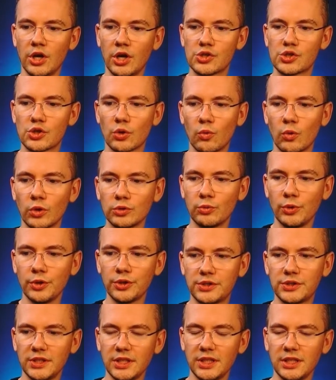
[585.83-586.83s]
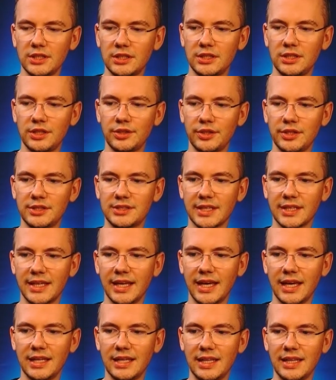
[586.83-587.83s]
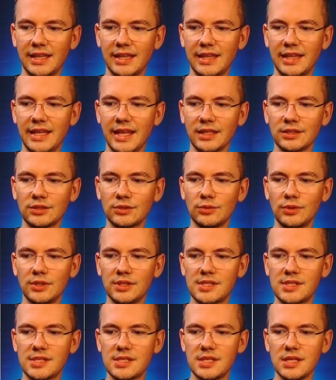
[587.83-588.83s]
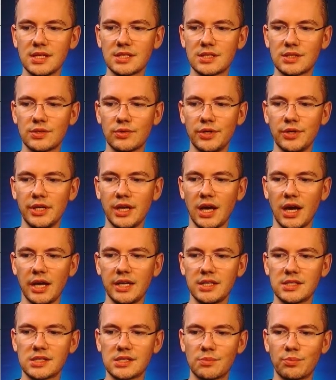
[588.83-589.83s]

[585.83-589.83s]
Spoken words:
So what we're seeing here is, again, next to the 63, I